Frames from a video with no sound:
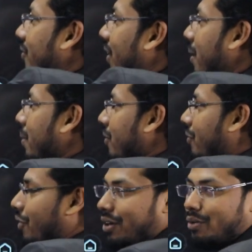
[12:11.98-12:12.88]
5 by
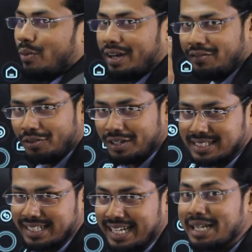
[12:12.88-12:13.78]
4, 1 4
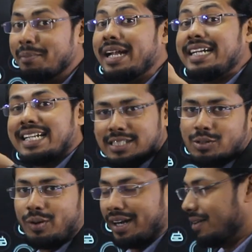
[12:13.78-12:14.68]
is there, remainder
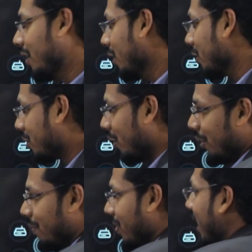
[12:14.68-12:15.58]
is 1. So